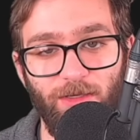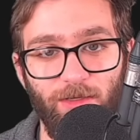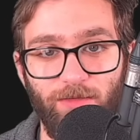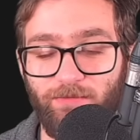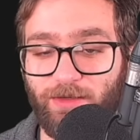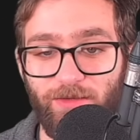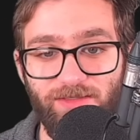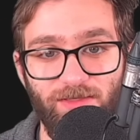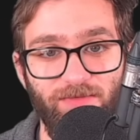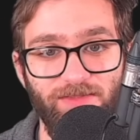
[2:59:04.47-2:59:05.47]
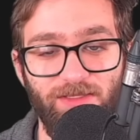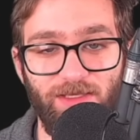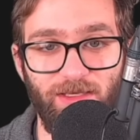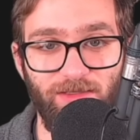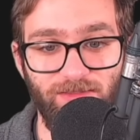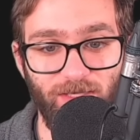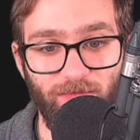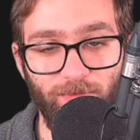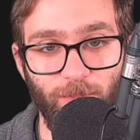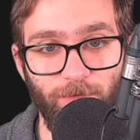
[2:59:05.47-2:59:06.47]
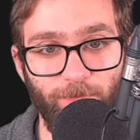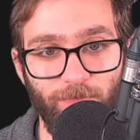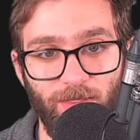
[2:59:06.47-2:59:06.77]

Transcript: of very sophisticated software,